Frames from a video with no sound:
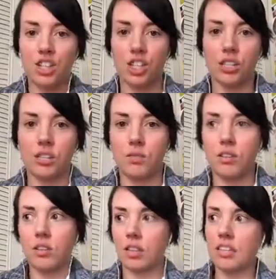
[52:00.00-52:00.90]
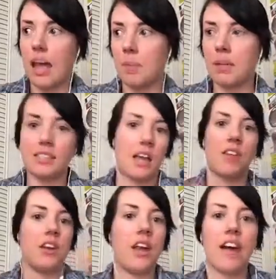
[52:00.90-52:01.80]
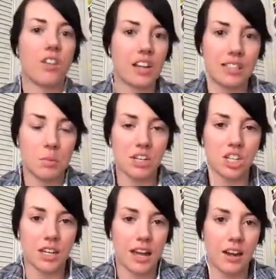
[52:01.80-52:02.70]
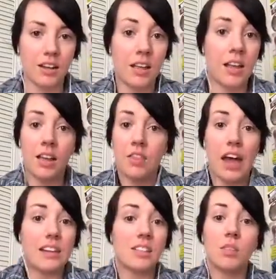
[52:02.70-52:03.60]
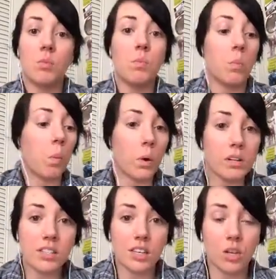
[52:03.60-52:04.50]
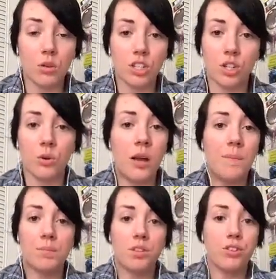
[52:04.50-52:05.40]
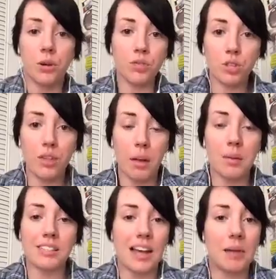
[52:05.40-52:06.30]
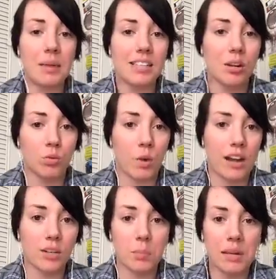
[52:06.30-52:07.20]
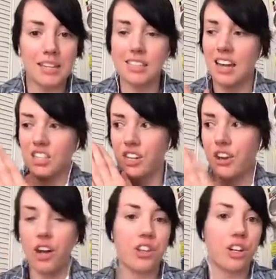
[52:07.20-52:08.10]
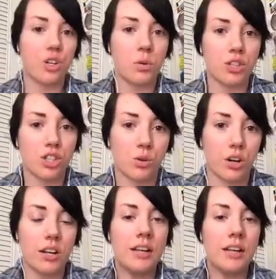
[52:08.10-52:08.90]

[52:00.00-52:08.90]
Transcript: just this happens and then never gets mentioned again. That is the worst thing you can do. Don't do that because that makes it a random piece that has nothing to do with the story.